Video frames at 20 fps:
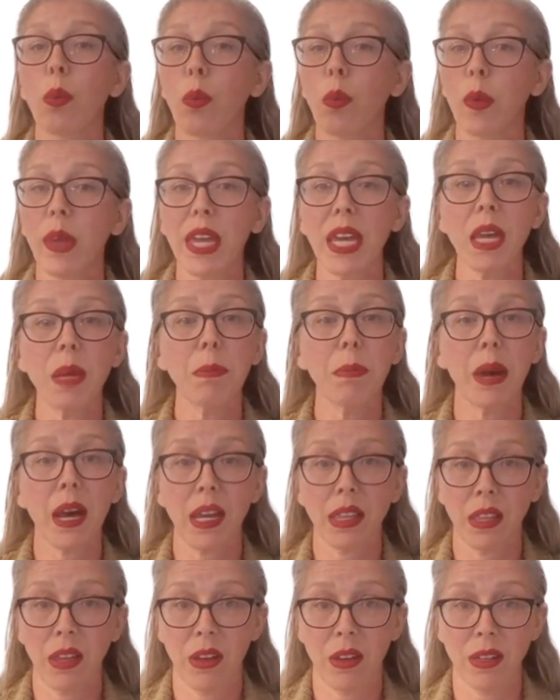weak
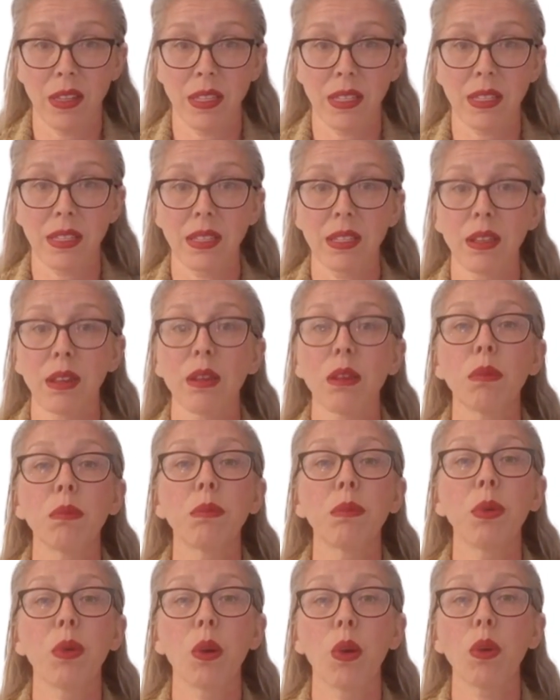bylaws,
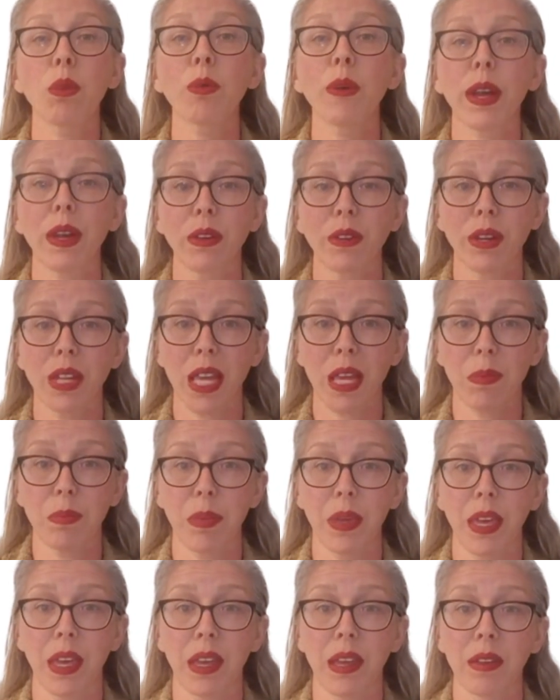poor record
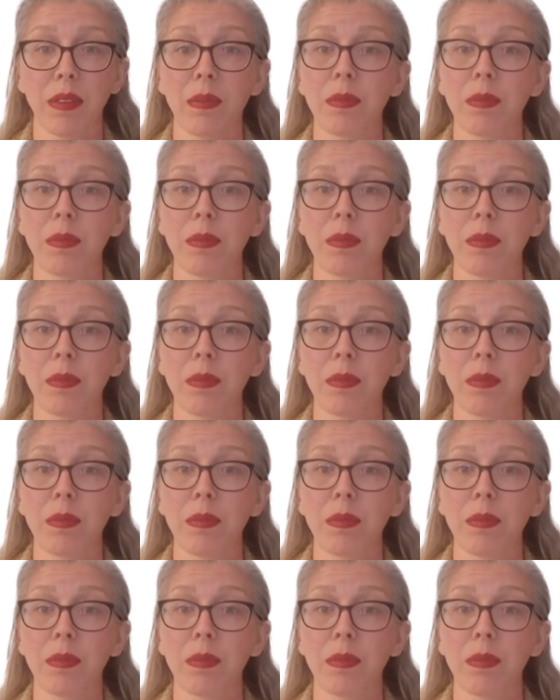keeping,